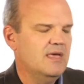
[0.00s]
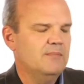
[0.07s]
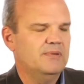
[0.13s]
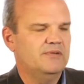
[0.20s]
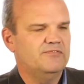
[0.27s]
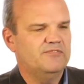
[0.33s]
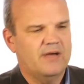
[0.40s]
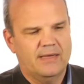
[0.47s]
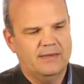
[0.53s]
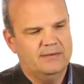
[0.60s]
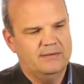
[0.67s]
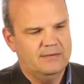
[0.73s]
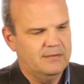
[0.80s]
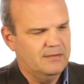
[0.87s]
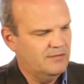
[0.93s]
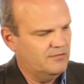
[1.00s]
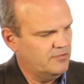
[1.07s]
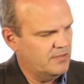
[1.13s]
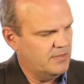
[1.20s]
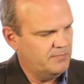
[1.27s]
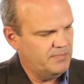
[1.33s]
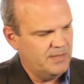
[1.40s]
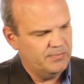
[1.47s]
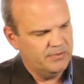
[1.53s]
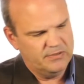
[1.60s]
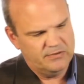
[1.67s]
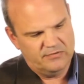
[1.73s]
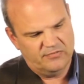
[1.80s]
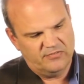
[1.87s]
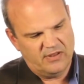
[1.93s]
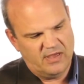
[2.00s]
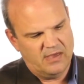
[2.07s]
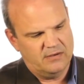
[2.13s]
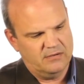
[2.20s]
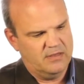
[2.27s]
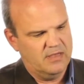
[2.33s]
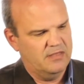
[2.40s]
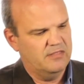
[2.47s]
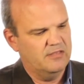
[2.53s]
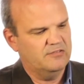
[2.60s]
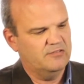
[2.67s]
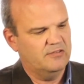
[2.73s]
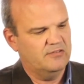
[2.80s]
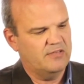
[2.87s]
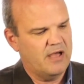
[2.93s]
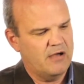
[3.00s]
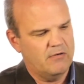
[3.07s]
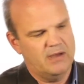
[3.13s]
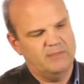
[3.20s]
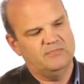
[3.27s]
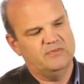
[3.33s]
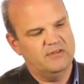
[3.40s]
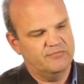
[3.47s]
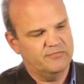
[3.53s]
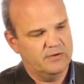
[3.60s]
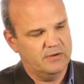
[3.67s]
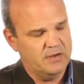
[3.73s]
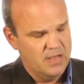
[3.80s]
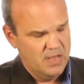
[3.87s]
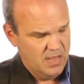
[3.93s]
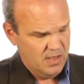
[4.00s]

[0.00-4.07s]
but find so that people understand okay this is how i'm different